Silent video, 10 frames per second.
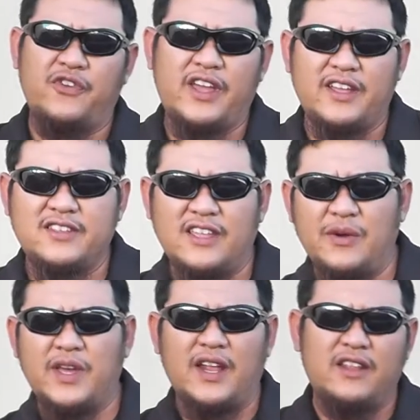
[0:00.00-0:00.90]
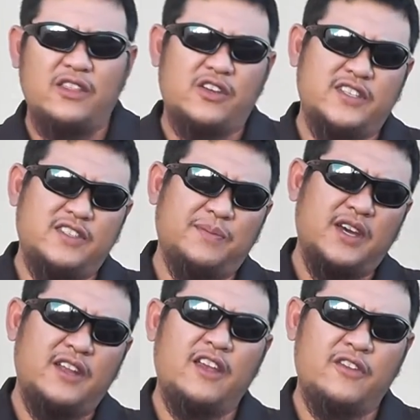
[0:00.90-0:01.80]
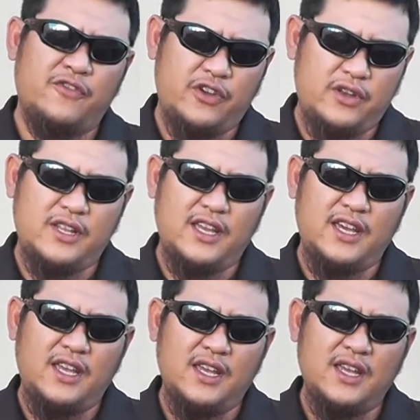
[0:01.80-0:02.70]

Frank and today we got another custom gun here for you today.